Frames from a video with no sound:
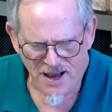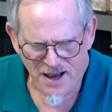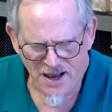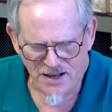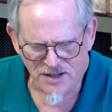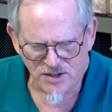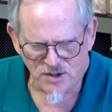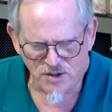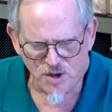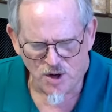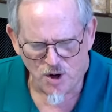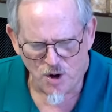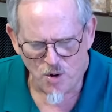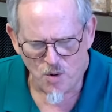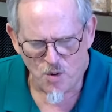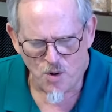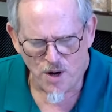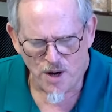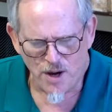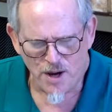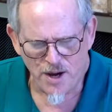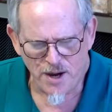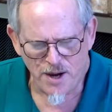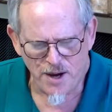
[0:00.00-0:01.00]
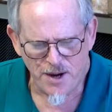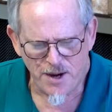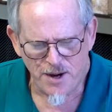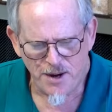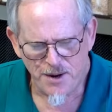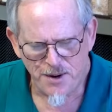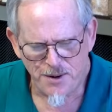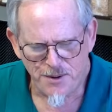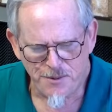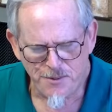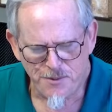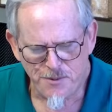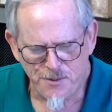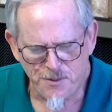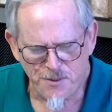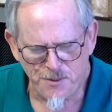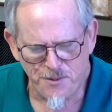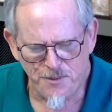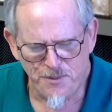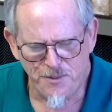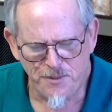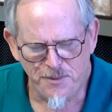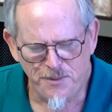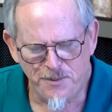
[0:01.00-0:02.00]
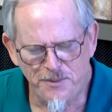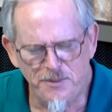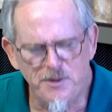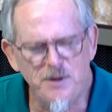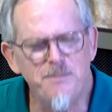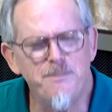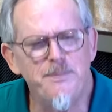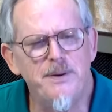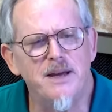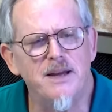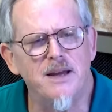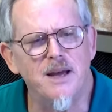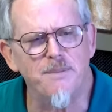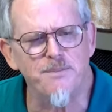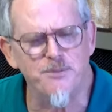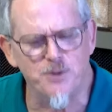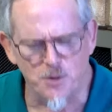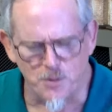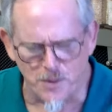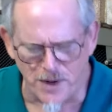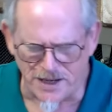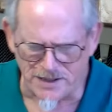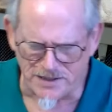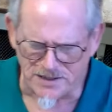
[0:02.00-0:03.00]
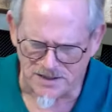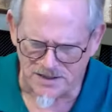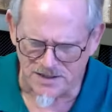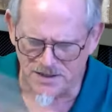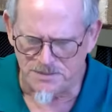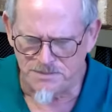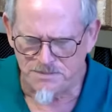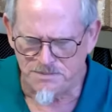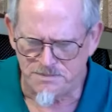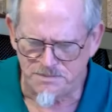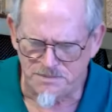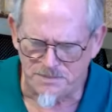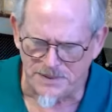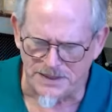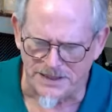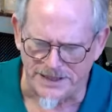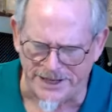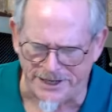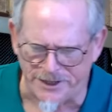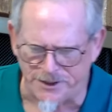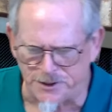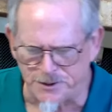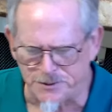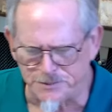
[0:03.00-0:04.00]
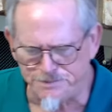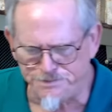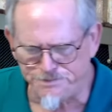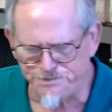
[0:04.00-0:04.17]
So we'll pick up the rest later.